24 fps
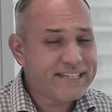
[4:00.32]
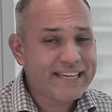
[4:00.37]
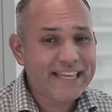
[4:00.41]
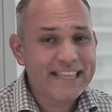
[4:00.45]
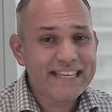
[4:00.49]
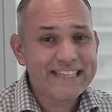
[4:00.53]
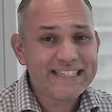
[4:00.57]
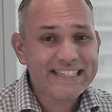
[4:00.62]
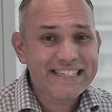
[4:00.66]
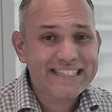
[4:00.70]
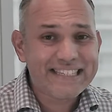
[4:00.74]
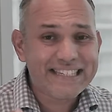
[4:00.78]
say
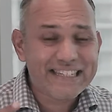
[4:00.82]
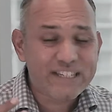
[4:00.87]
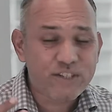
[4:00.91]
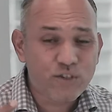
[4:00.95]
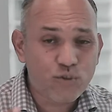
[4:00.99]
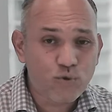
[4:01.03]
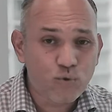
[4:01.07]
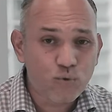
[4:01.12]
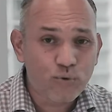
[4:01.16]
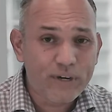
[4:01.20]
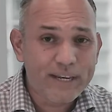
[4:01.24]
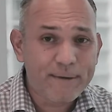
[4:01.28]
this, it's
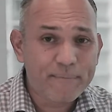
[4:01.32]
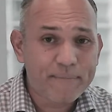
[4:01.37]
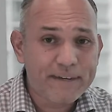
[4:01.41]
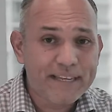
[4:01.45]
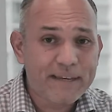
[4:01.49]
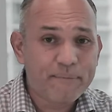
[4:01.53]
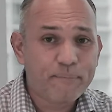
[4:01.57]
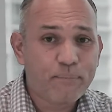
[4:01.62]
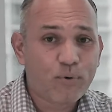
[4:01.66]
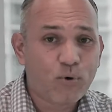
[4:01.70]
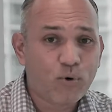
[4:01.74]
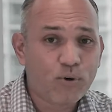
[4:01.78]

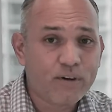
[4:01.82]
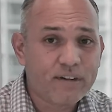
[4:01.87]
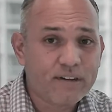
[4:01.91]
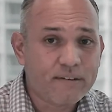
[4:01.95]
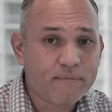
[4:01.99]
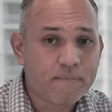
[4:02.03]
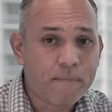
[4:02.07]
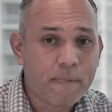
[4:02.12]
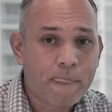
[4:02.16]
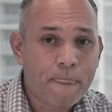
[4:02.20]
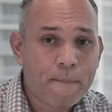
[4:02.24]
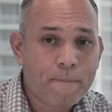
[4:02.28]
extremely
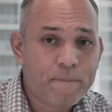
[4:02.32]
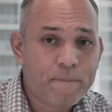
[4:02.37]
important